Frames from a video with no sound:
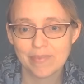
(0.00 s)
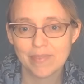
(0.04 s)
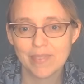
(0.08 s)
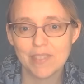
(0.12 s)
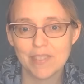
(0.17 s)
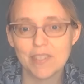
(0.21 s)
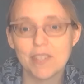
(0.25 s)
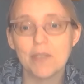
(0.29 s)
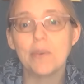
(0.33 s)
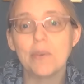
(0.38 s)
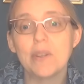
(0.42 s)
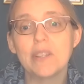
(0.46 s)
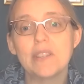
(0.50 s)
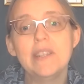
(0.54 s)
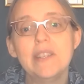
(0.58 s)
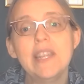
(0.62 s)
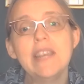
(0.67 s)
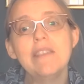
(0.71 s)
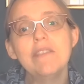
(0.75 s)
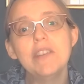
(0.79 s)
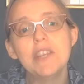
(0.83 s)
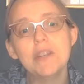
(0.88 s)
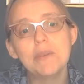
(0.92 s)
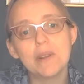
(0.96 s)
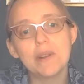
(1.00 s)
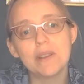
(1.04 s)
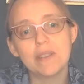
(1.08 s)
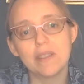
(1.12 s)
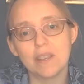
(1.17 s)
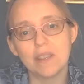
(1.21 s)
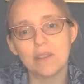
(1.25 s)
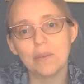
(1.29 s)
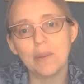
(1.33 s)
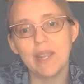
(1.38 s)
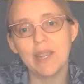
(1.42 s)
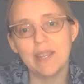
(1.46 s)
So the nearer you are to the
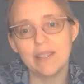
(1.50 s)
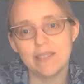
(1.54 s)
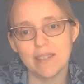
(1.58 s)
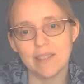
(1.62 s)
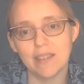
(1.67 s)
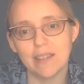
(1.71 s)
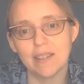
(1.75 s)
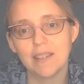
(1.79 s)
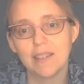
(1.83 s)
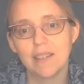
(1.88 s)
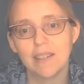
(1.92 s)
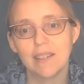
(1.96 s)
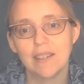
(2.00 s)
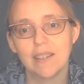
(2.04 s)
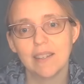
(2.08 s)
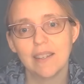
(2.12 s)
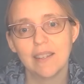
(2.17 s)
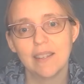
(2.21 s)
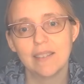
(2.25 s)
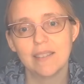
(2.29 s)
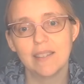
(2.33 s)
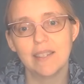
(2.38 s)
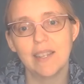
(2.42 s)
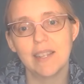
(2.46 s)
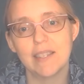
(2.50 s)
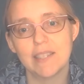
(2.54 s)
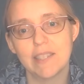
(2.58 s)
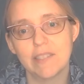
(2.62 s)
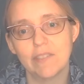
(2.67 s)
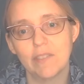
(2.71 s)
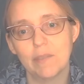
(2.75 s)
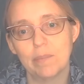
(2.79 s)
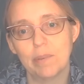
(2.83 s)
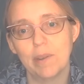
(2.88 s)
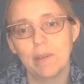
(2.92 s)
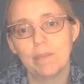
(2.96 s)
equator, the less
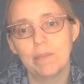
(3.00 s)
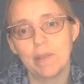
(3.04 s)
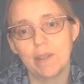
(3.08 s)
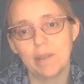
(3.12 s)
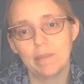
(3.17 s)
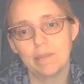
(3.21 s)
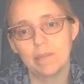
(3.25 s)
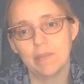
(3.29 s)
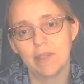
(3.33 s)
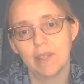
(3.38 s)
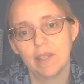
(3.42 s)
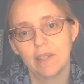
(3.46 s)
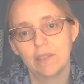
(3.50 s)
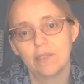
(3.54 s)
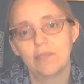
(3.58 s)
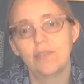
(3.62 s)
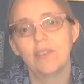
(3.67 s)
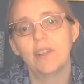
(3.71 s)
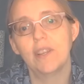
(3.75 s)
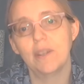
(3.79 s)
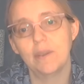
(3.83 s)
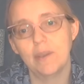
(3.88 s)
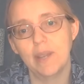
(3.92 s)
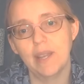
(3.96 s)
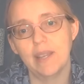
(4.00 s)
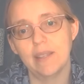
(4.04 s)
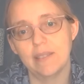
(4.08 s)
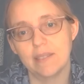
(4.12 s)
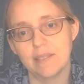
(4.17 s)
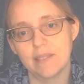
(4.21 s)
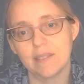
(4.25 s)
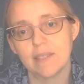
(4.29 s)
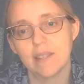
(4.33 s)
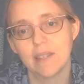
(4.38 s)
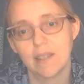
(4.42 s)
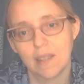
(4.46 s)
of a problem flu
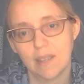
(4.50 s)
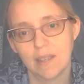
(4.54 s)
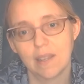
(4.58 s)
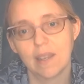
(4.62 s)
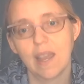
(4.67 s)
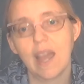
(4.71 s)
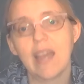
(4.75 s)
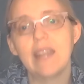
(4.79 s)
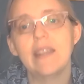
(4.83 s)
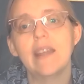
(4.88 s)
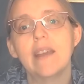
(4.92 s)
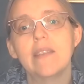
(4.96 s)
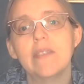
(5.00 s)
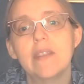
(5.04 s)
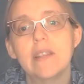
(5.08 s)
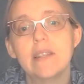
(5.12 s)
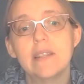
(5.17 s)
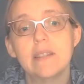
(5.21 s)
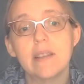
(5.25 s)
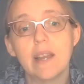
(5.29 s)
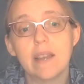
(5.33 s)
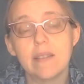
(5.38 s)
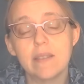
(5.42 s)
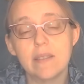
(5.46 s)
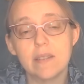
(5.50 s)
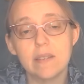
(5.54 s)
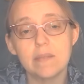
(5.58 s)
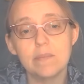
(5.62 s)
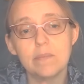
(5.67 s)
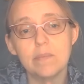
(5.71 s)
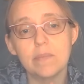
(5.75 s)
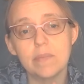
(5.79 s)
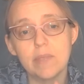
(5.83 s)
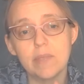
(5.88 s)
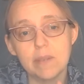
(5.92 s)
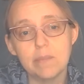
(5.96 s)
is. And, and, the, and
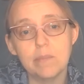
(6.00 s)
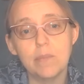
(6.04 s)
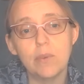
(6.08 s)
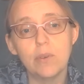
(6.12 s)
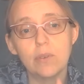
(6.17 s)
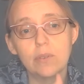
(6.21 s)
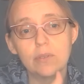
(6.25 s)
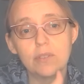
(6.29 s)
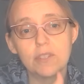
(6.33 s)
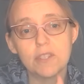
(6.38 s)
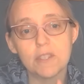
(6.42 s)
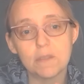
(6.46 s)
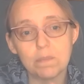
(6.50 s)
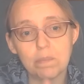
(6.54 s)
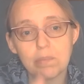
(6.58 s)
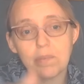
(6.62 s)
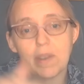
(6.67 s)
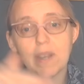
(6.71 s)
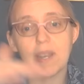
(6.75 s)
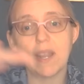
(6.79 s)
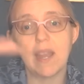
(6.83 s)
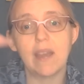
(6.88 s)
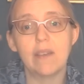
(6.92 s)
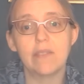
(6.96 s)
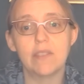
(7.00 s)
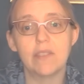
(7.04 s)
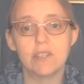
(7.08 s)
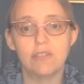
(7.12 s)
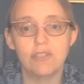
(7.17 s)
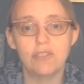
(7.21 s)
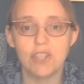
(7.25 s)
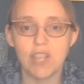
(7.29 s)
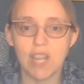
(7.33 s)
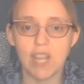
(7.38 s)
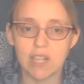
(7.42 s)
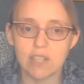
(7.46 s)
the, the more spread out the
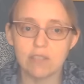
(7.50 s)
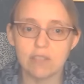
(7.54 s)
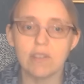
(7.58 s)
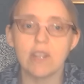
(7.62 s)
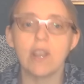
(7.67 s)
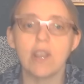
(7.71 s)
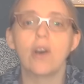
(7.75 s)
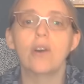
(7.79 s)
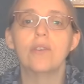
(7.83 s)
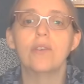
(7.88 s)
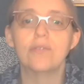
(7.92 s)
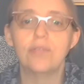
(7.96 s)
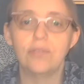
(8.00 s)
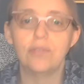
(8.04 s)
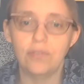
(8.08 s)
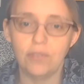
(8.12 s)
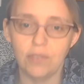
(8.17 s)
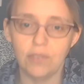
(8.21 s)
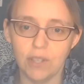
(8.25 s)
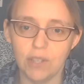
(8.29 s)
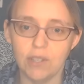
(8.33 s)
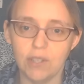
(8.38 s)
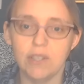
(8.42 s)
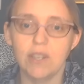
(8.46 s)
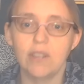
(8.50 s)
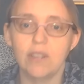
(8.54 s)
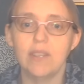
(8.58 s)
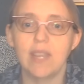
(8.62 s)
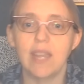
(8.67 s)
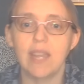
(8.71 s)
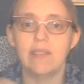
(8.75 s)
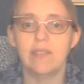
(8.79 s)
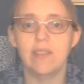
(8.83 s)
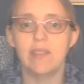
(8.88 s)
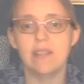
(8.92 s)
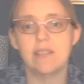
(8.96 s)
trajectory of flu, you don't
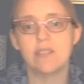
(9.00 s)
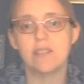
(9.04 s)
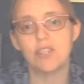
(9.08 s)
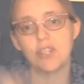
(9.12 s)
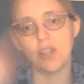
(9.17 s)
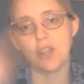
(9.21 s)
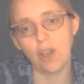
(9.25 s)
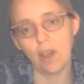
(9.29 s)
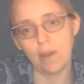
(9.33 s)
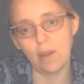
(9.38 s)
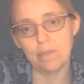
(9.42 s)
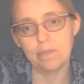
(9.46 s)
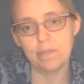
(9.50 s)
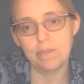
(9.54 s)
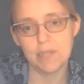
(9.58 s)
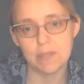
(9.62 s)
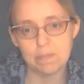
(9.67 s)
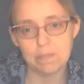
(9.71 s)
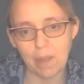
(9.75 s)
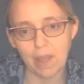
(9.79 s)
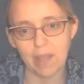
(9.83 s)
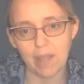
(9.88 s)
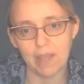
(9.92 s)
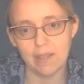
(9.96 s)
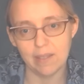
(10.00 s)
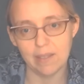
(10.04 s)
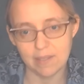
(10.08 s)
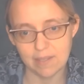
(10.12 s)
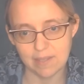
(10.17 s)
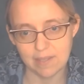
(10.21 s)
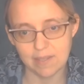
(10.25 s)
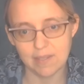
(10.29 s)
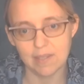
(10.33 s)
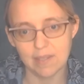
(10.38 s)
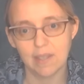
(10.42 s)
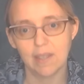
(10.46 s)
get these sharp
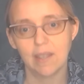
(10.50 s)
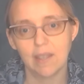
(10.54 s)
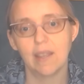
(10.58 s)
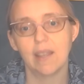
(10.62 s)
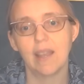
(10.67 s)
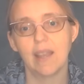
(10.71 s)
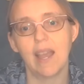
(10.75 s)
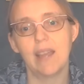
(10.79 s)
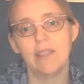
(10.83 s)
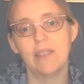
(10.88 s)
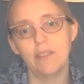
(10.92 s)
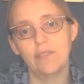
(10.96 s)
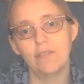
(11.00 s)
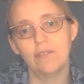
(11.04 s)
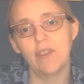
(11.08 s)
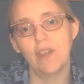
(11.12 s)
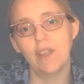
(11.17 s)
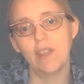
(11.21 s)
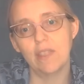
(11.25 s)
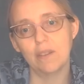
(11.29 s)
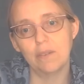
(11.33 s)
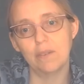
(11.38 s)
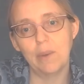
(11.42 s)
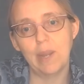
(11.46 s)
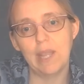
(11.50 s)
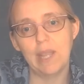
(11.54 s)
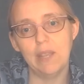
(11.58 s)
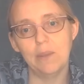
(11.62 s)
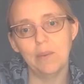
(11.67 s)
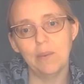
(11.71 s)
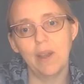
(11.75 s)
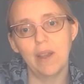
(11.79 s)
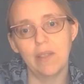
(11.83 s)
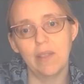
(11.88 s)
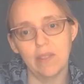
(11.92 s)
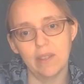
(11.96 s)
spikes. And the further away
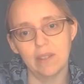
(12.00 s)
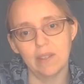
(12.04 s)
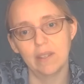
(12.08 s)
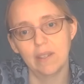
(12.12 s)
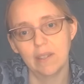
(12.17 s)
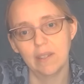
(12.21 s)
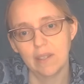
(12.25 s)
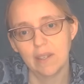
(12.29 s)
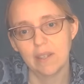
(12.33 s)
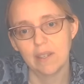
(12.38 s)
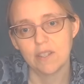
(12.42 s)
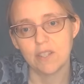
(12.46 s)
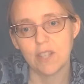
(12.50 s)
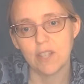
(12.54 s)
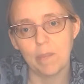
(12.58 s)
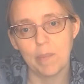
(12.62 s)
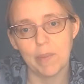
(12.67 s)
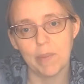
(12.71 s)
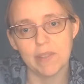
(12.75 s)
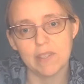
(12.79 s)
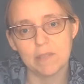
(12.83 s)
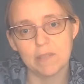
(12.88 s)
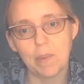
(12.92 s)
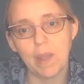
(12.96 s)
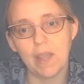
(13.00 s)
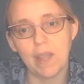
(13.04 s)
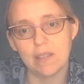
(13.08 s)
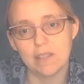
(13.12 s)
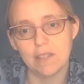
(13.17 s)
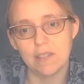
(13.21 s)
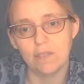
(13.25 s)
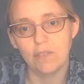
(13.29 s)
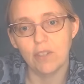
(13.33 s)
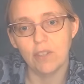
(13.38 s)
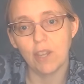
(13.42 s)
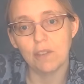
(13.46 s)
you are, the sharper the spikes.
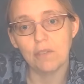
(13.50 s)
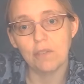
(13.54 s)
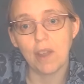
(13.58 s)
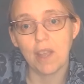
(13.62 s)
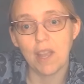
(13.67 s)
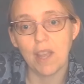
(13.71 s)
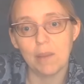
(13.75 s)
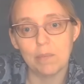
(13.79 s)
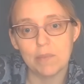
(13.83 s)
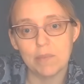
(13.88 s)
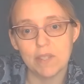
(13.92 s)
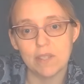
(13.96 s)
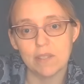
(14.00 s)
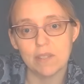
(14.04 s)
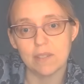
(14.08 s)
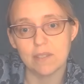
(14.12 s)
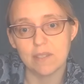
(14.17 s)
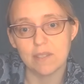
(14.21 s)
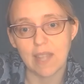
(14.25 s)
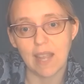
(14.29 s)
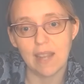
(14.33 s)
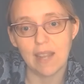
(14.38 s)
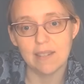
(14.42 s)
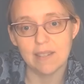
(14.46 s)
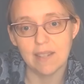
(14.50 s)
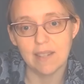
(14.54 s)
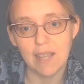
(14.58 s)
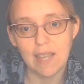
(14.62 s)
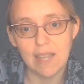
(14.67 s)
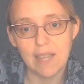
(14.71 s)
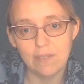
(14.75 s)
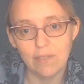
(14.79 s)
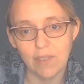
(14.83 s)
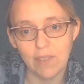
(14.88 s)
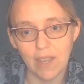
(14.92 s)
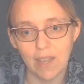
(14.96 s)
So if you go right up to
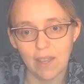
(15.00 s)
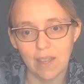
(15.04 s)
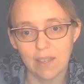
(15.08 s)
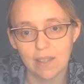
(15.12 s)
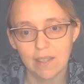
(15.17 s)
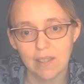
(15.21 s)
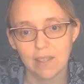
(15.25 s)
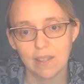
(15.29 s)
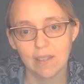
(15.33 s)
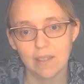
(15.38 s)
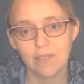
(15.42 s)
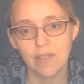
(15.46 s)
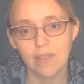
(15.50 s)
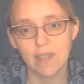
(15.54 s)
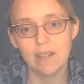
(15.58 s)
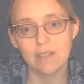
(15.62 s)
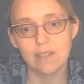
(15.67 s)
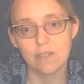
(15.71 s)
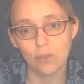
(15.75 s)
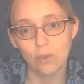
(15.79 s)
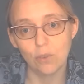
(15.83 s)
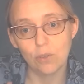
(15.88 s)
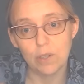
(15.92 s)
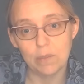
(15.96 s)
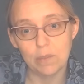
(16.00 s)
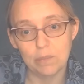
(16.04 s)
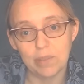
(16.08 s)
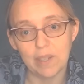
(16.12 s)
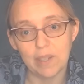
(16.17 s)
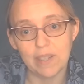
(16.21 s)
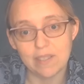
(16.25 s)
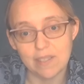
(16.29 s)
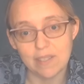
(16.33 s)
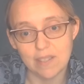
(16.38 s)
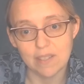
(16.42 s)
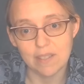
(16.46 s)
Scandinavia, then it's all
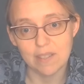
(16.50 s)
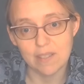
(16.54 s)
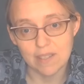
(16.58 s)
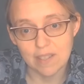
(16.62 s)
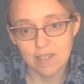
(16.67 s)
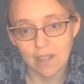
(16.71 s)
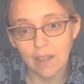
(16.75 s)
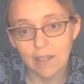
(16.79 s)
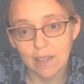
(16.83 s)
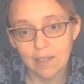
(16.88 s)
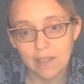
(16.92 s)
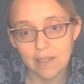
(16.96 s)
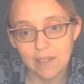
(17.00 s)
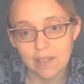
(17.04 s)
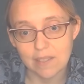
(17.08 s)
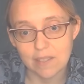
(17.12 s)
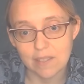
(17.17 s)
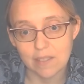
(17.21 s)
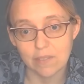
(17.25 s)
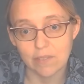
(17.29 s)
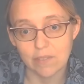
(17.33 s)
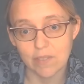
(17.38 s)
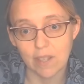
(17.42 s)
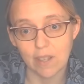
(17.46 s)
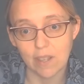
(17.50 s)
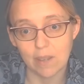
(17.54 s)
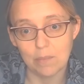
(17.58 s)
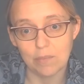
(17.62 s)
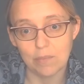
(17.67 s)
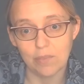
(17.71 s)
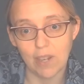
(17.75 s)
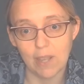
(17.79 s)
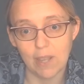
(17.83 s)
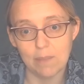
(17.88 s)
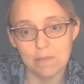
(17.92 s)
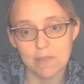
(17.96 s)
compressed into the tiniest of
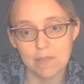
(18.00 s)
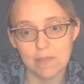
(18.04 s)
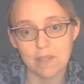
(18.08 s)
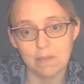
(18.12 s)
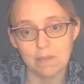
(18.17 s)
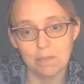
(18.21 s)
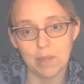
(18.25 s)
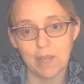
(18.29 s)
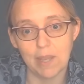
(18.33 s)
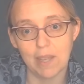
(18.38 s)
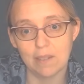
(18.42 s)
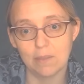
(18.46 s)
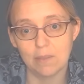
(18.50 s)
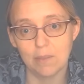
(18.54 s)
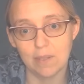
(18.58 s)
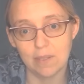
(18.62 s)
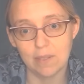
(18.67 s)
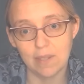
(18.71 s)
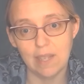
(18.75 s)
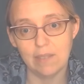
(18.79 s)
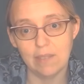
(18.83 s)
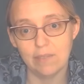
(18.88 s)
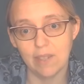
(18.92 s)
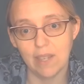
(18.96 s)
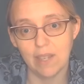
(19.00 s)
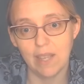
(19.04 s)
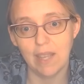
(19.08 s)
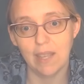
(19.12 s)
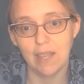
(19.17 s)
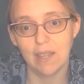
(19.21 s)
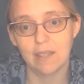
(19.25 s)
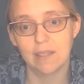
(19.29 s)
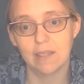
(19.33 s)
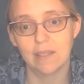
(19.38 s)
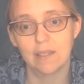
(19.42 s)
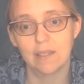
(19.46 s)
timeframes compared with even here.